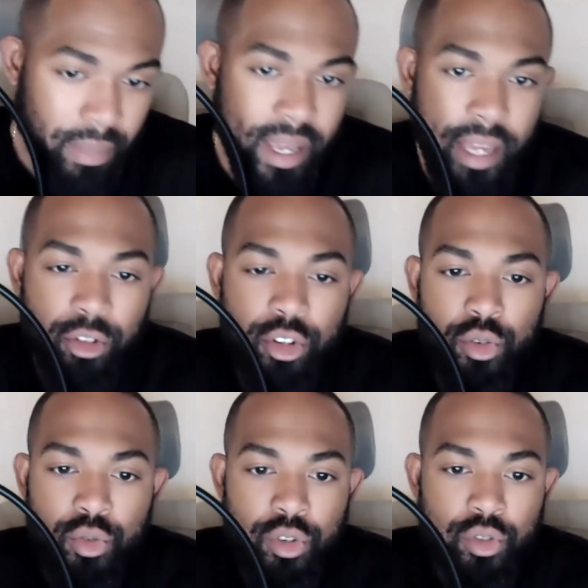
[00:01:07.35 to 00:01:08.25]
man, I know
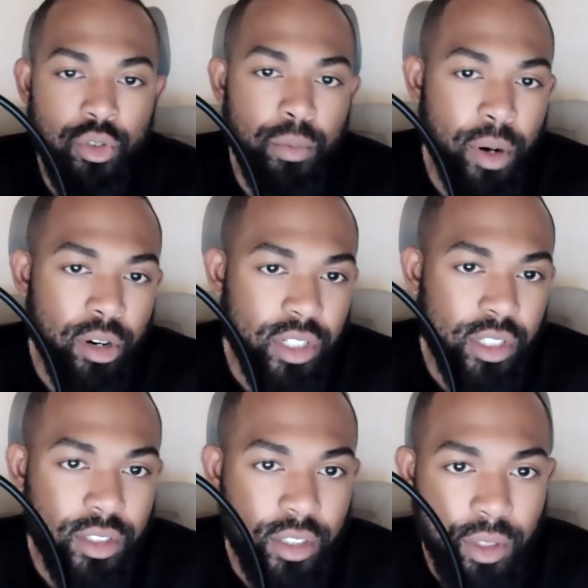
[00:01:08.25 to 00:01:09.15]
you
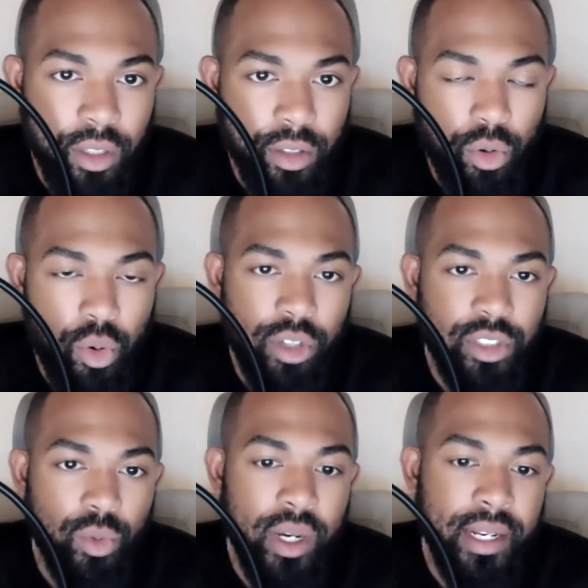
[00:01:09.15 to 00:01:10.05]
purchased the
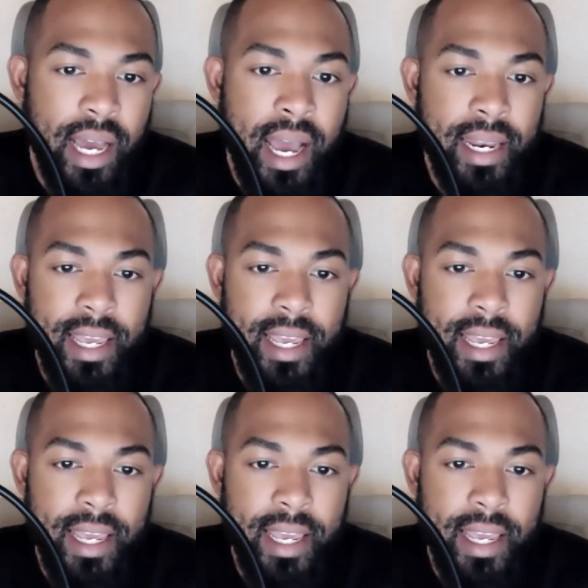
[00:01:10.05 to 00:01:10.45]
course and whatnot,